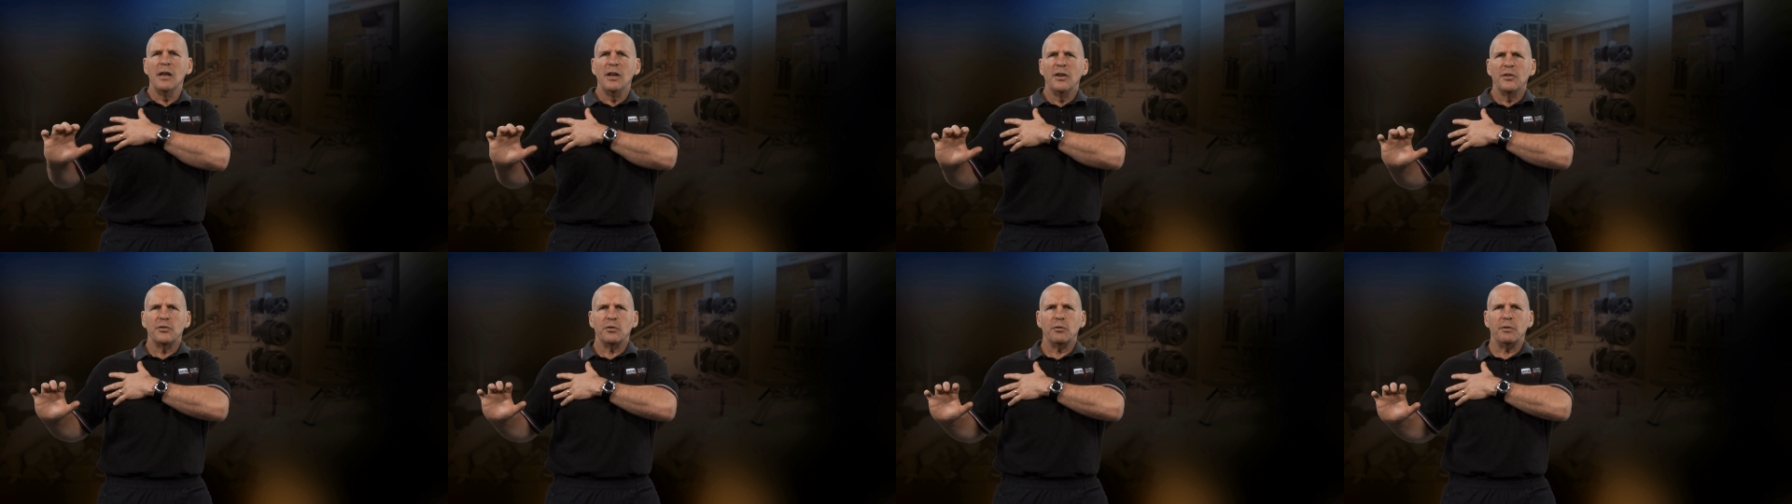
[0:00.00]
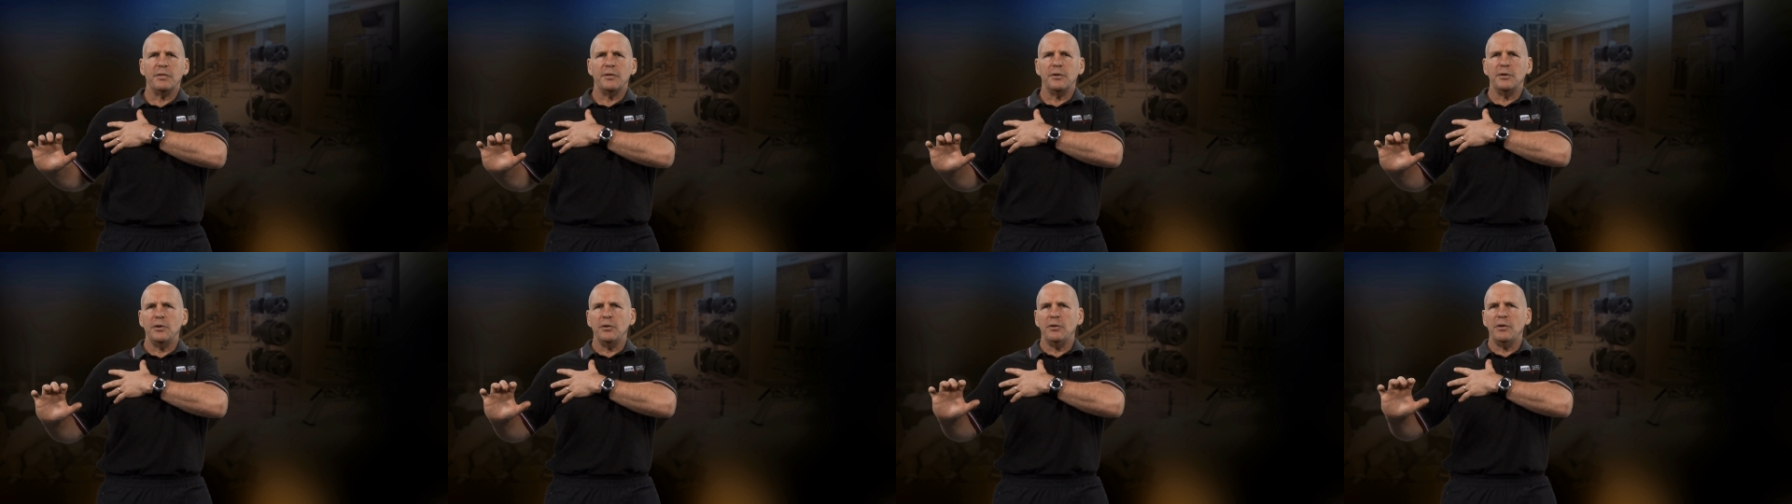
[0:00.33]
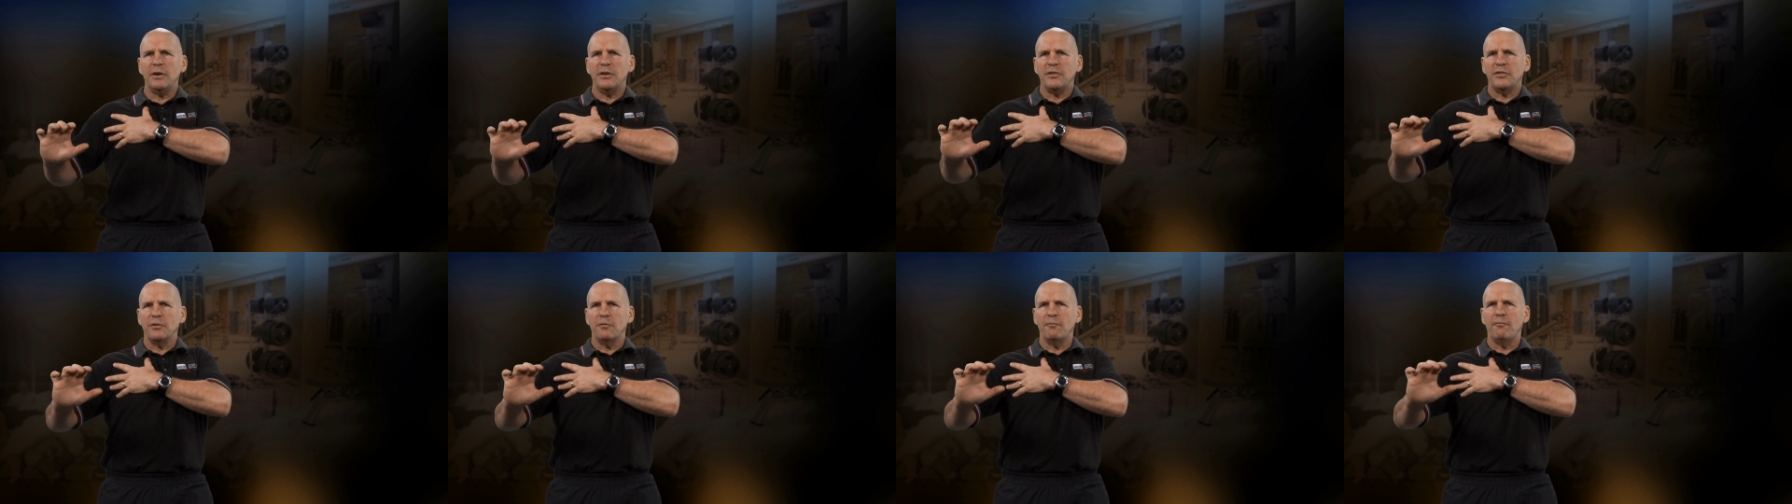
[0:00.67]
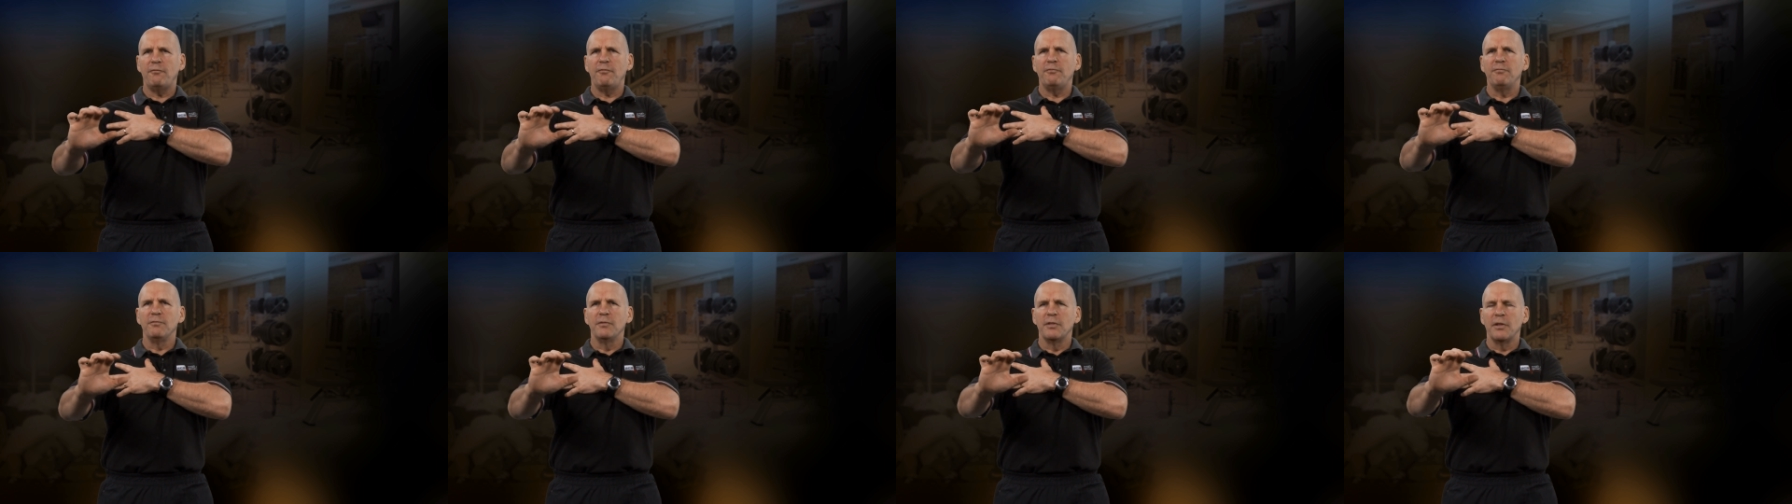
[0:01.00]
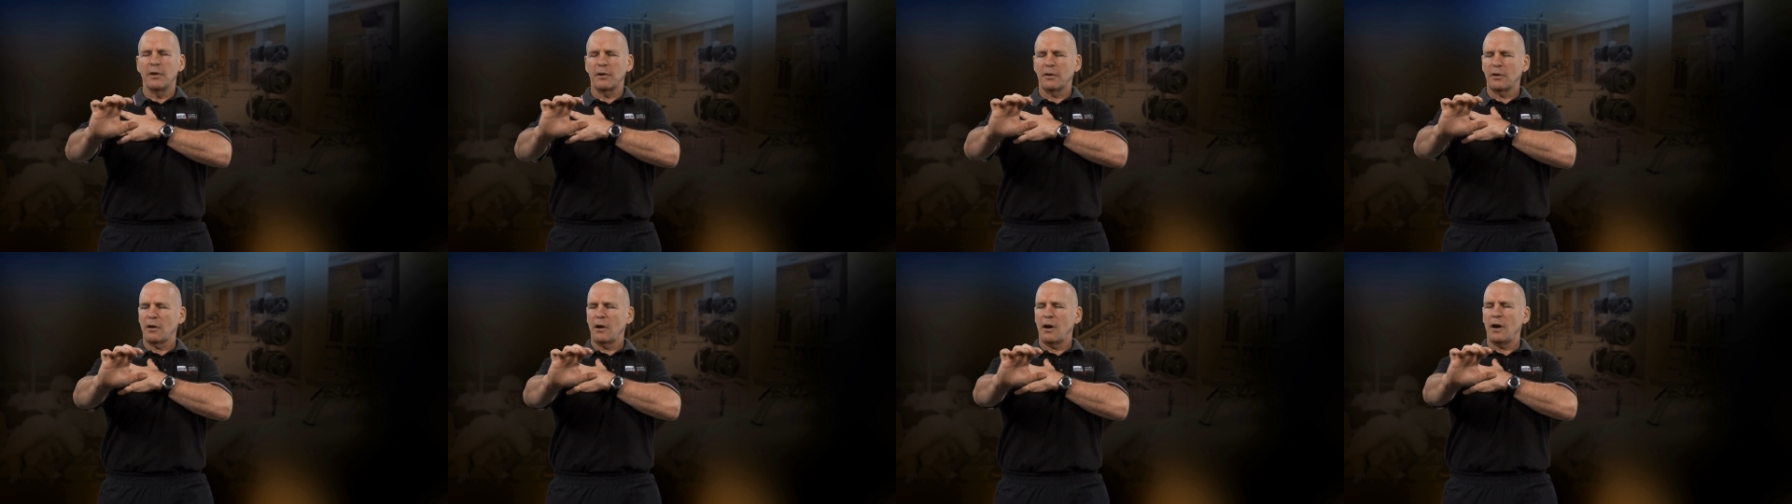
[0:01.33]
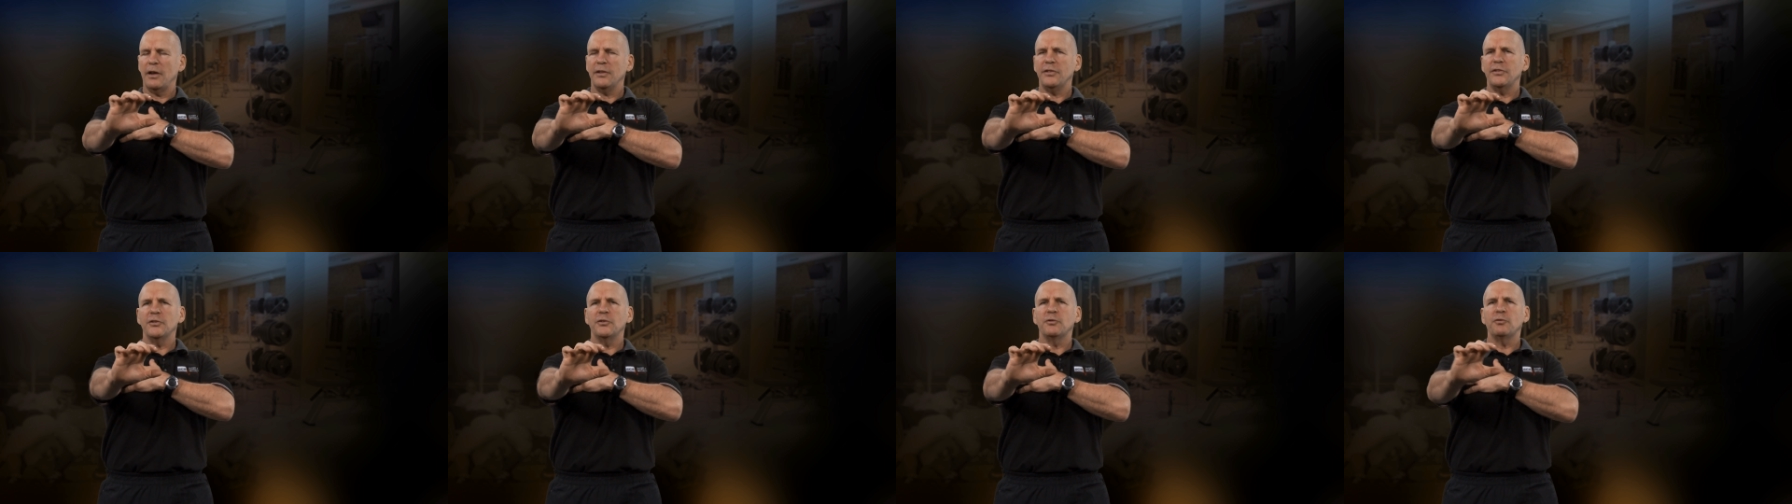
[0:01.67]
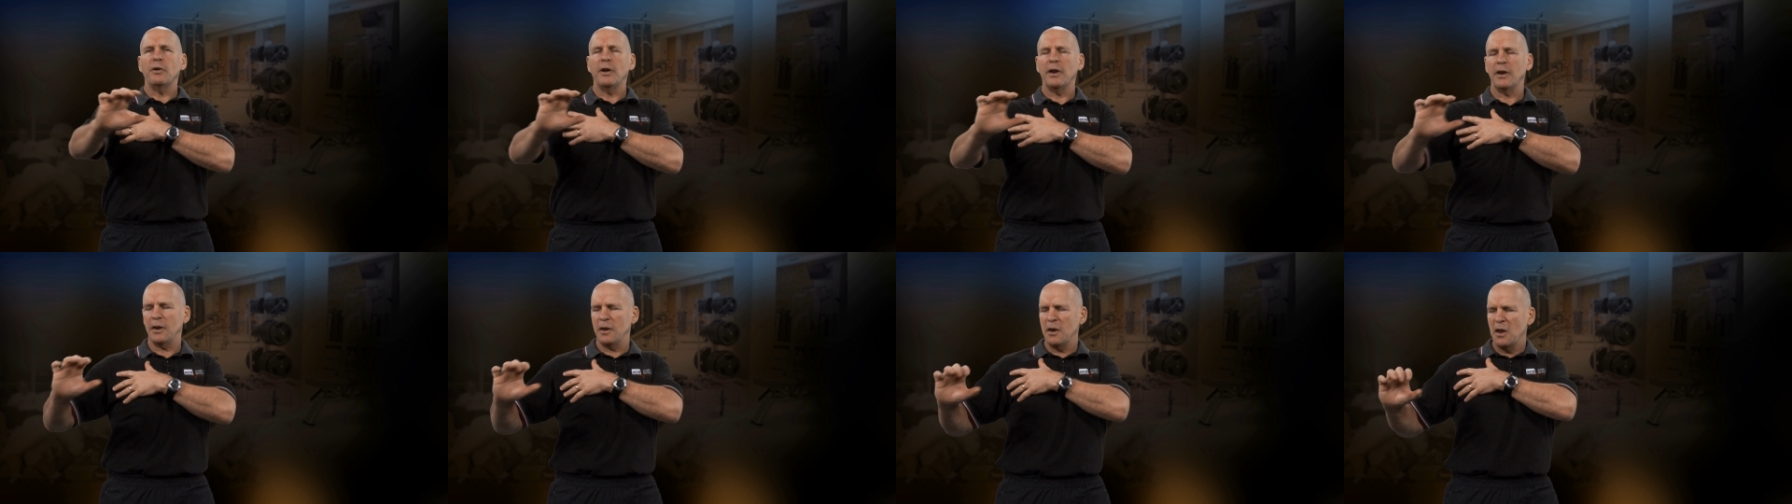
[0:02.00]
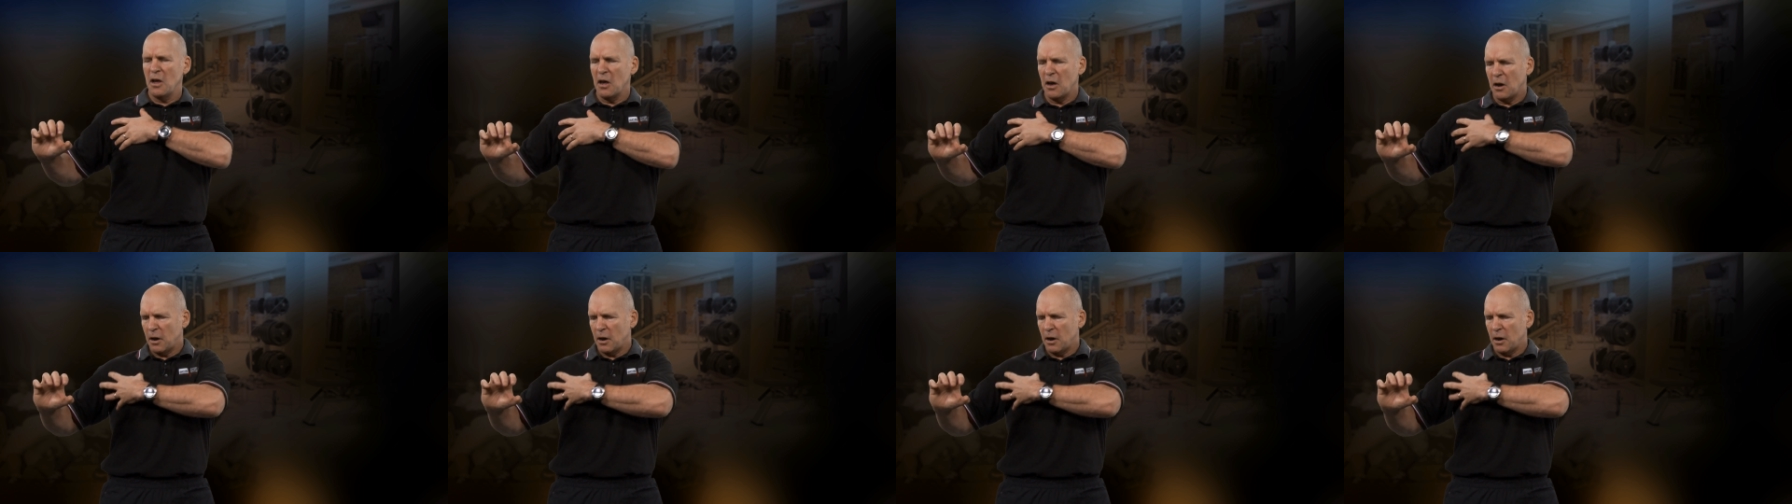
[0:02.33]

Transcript: So what they're doing is they're concentrating